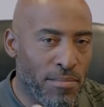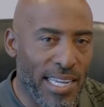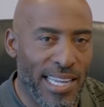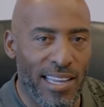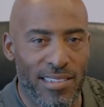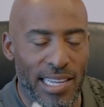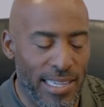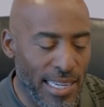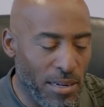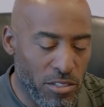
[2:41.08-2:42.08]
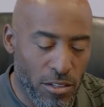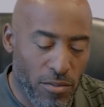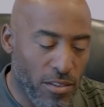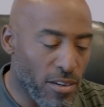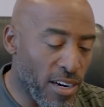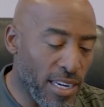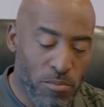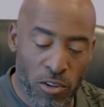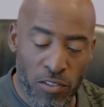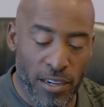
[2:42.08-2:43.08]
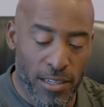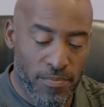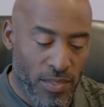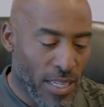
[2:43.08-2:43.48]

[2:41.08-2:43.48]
I'm not counting that. The game was over. All right, moving on.